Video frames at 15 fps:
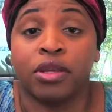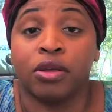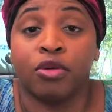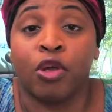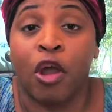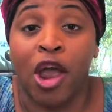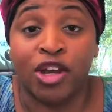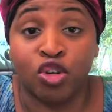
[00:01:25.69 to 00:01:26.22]

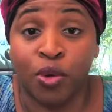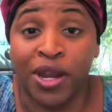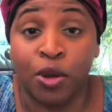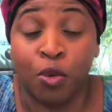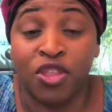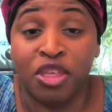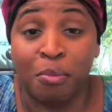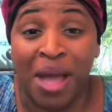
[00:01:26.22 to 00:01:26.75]
graduated
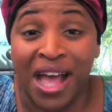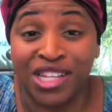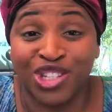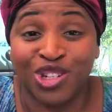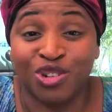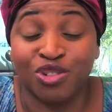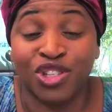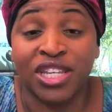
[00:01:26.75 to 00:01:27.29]
with a
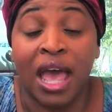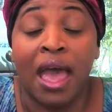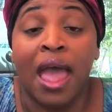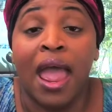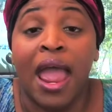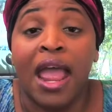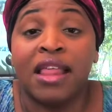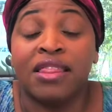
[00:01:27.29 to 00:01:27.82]
master's,
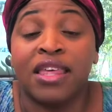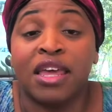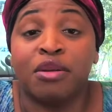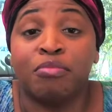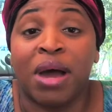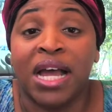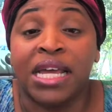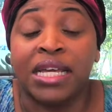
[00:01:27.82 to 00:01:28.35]
and then
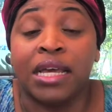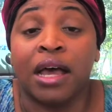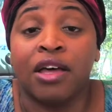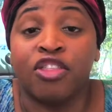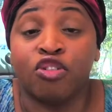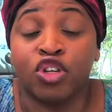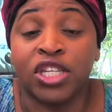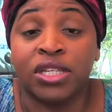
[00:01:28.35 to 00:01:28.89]
my
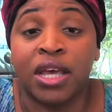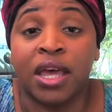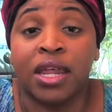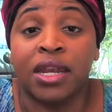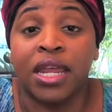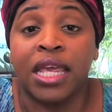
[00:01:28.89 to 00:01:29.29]
other son,